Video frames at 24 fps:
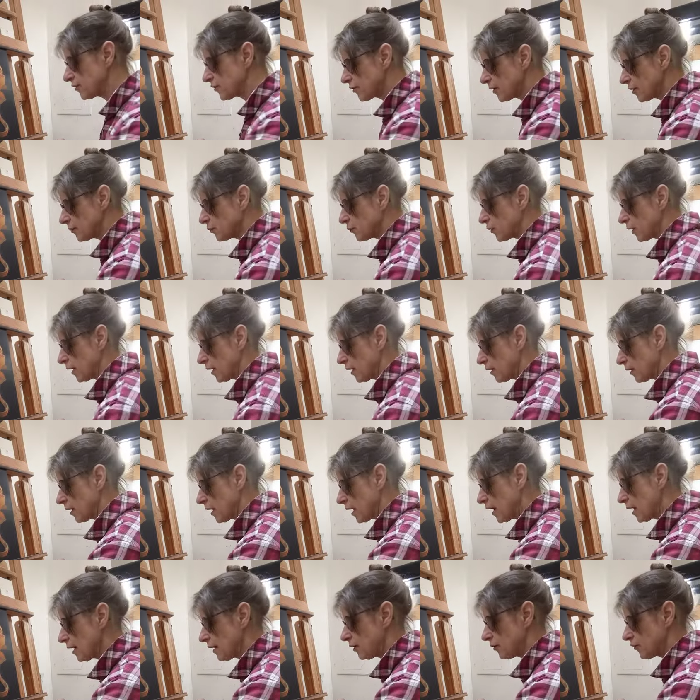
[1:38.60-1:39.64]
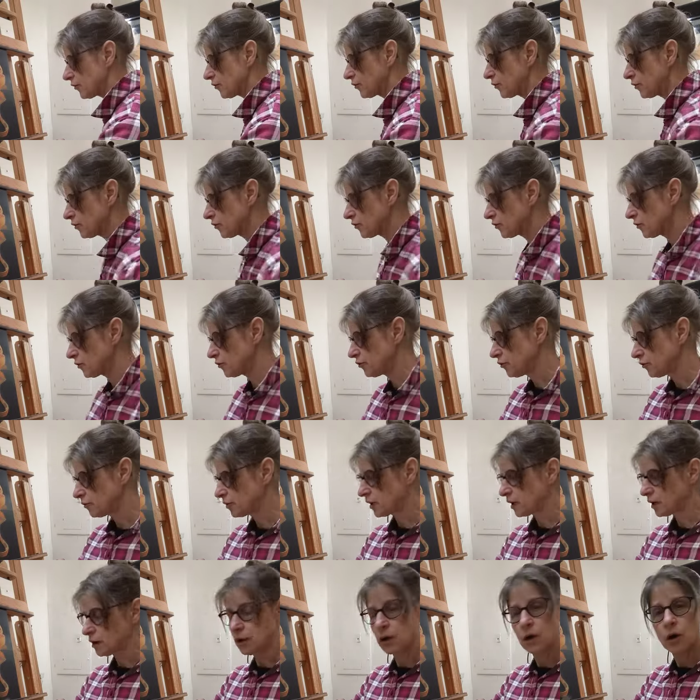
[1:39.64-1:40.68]
somewhere else so that you
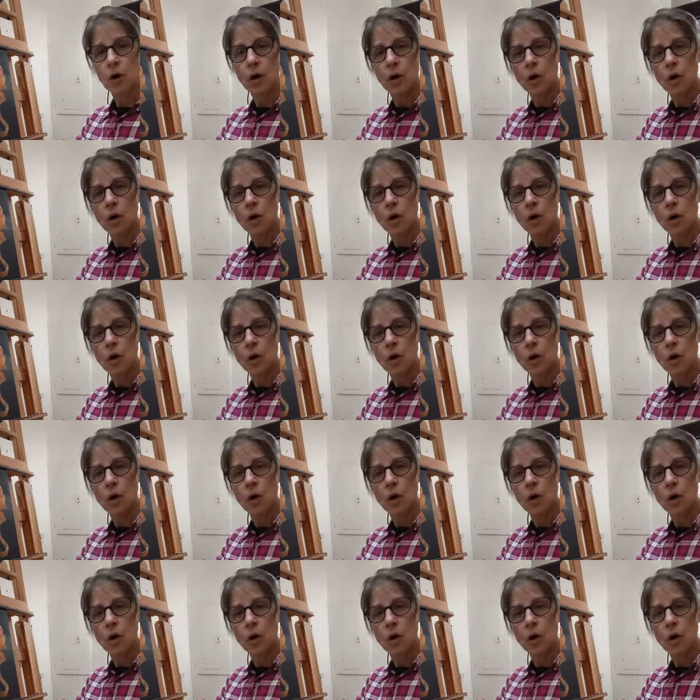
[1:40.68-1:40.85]
can